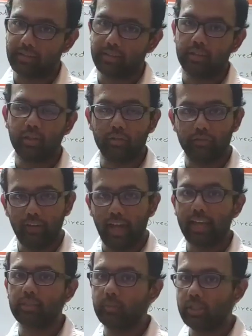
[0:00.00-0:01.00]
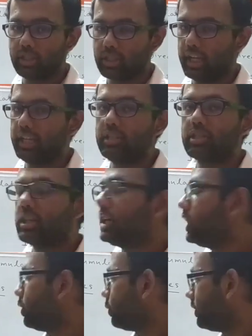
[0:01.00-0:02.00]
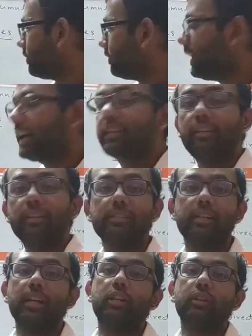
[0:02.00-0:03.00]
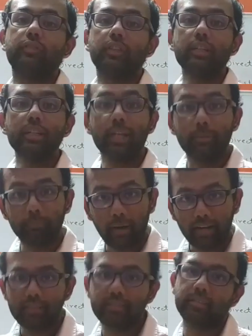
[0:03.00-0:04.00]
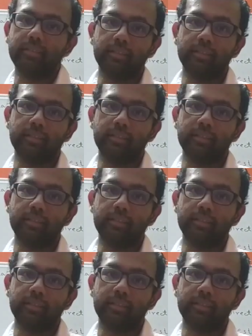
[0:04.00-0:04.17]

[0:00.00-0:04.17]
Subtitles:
Your flags will change to reflect the result of the comparison.